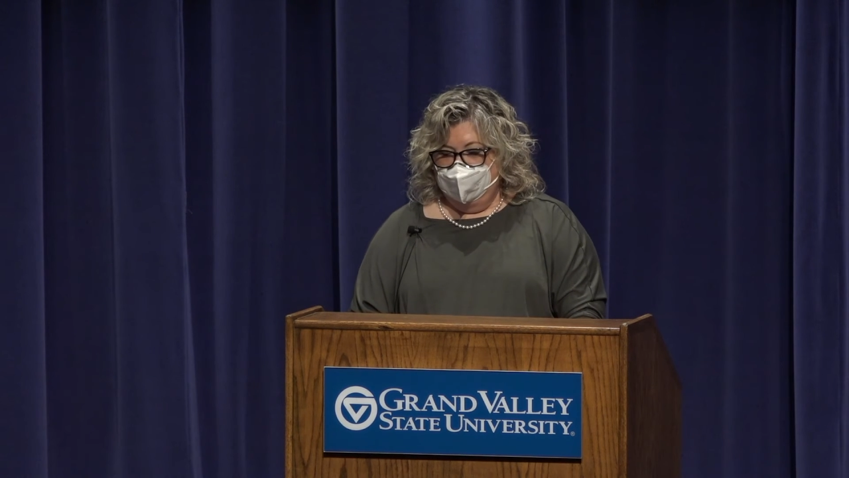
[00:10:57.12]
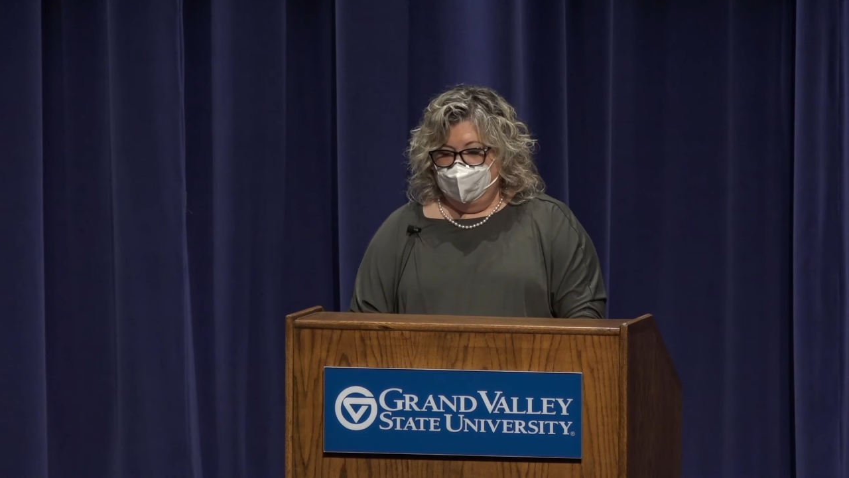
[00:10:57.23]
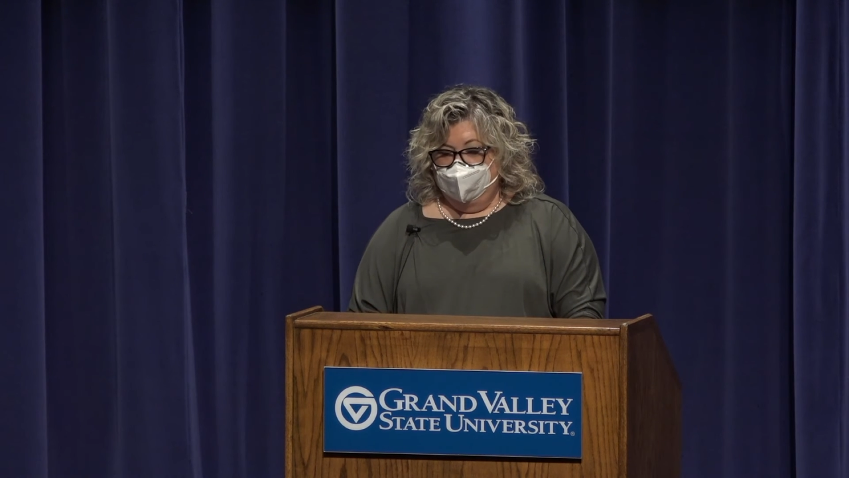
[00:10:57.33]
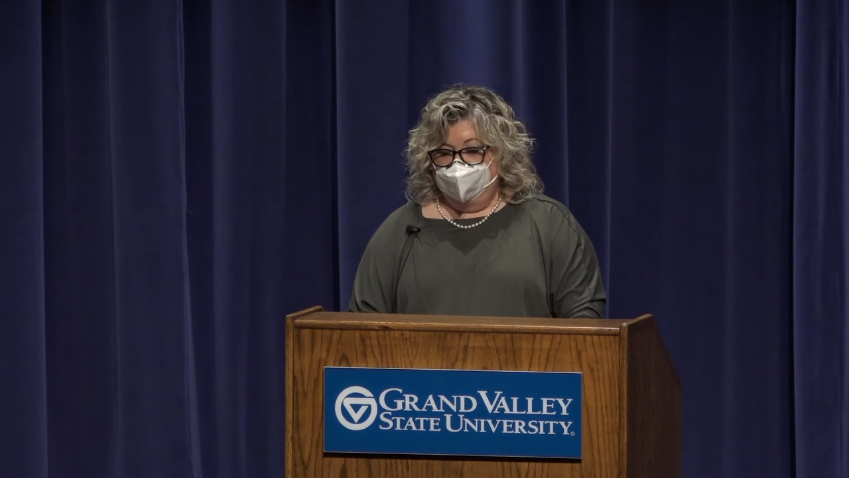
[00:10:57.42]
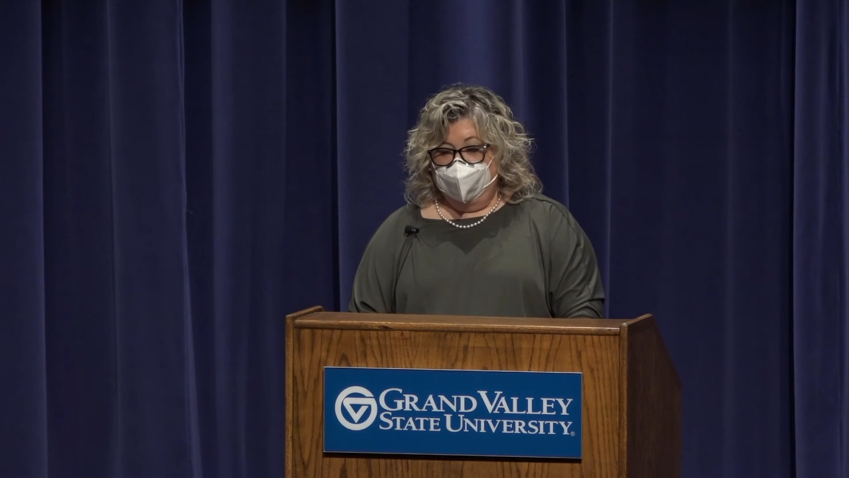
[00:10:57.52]

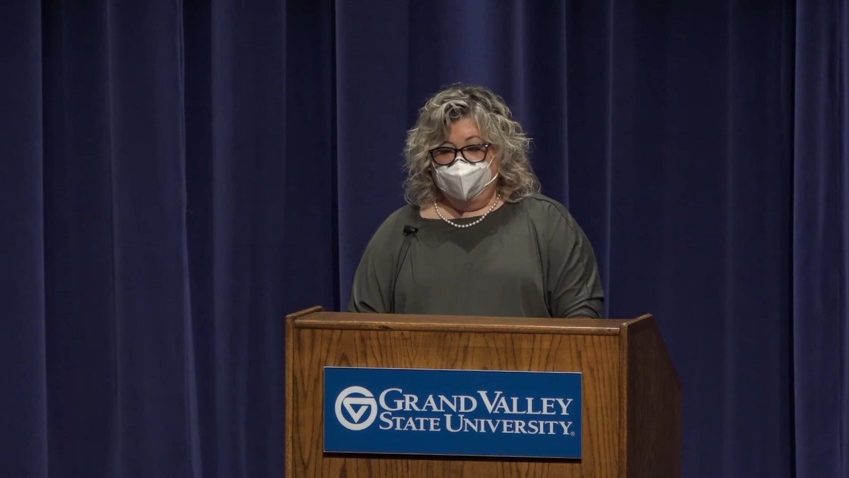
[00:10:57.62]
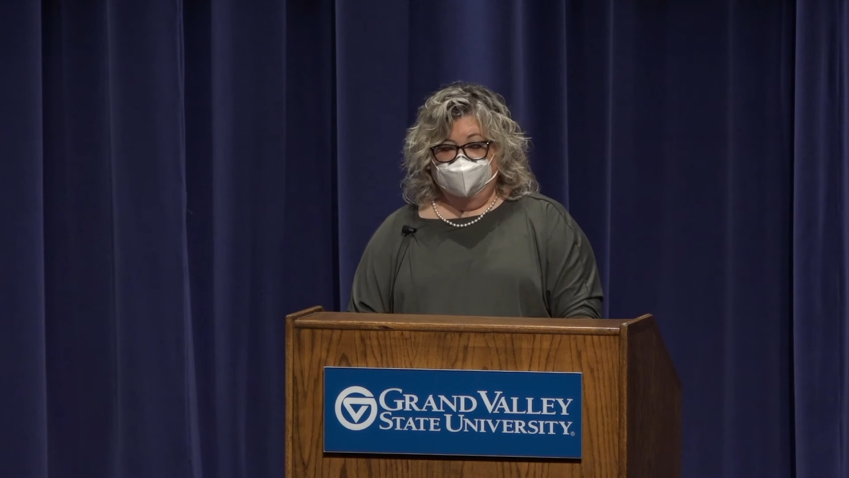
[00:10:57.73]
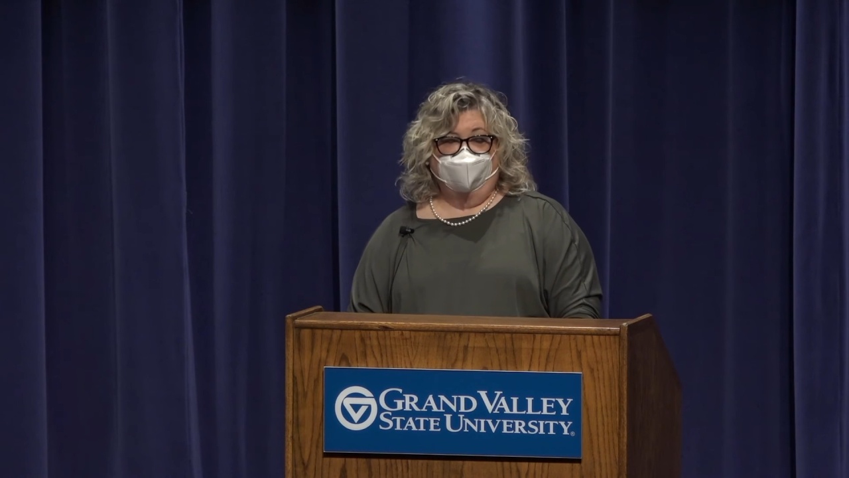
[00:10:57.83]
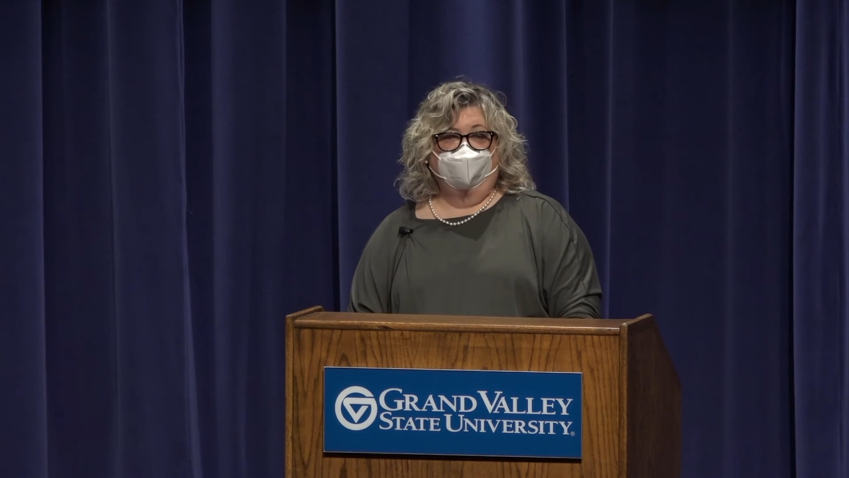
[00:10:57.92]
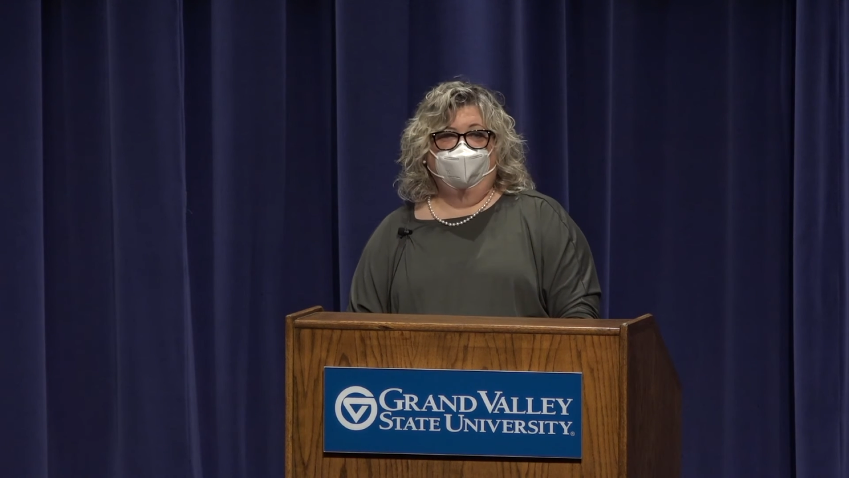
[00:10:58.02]
The
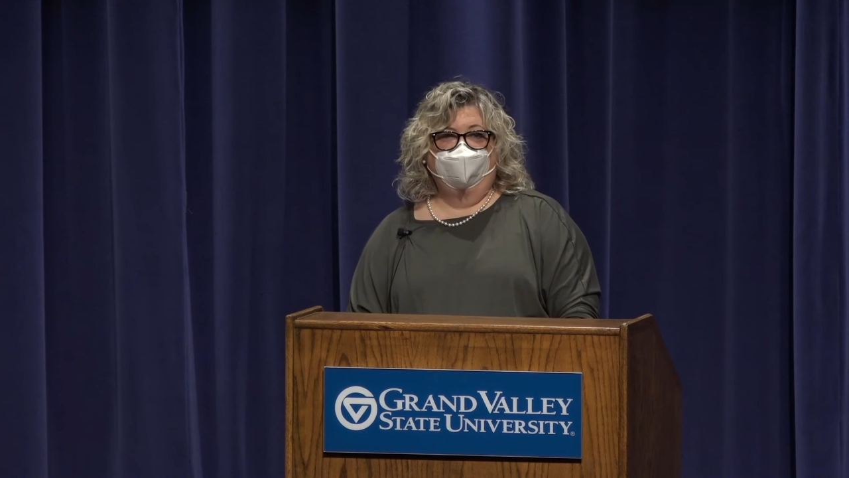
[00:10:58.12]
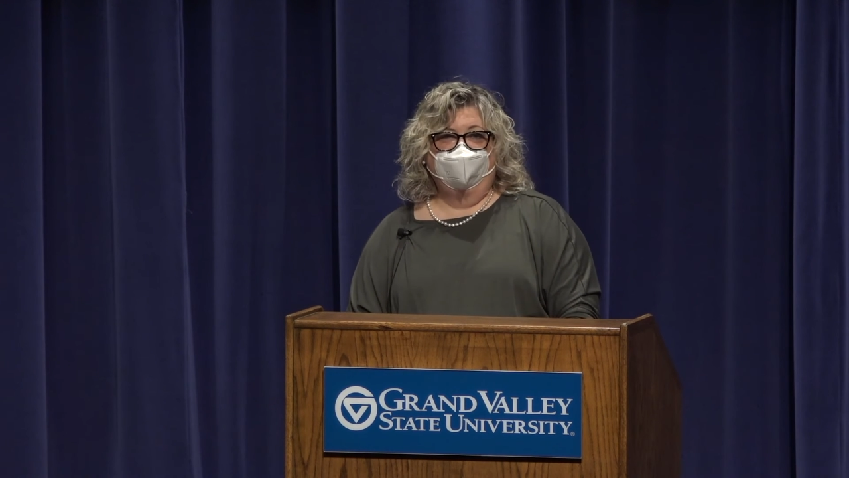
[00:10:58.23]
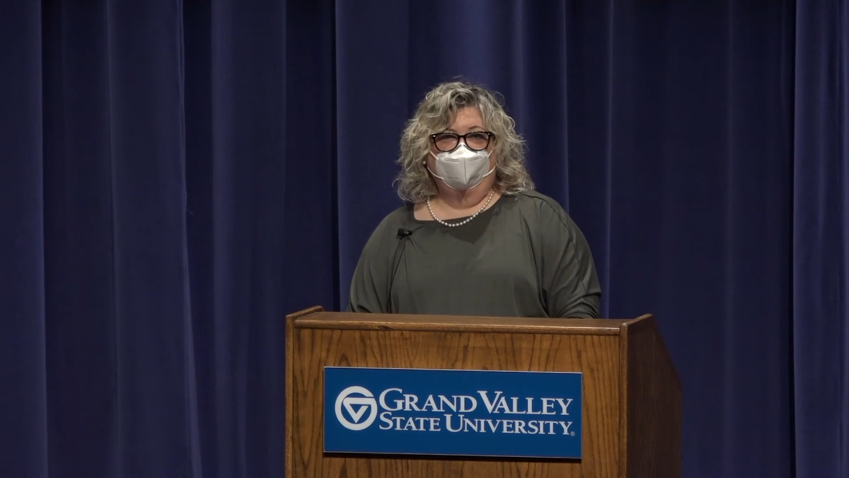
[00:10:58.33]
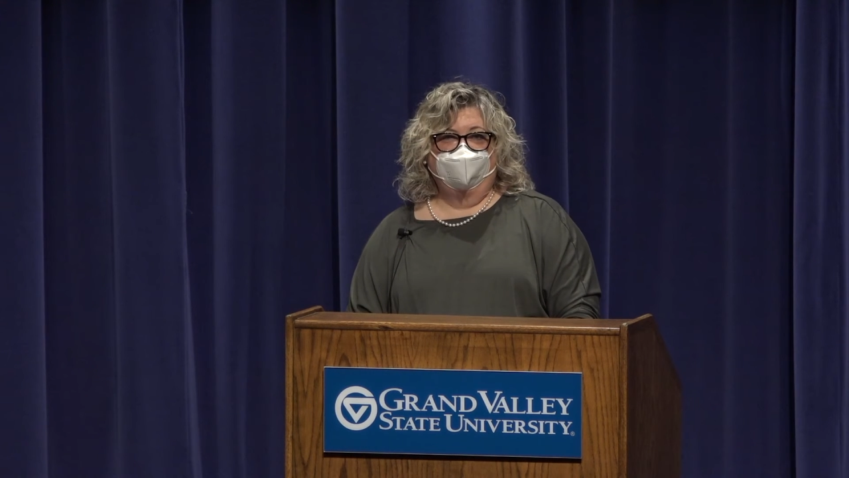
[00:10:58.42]
next one refused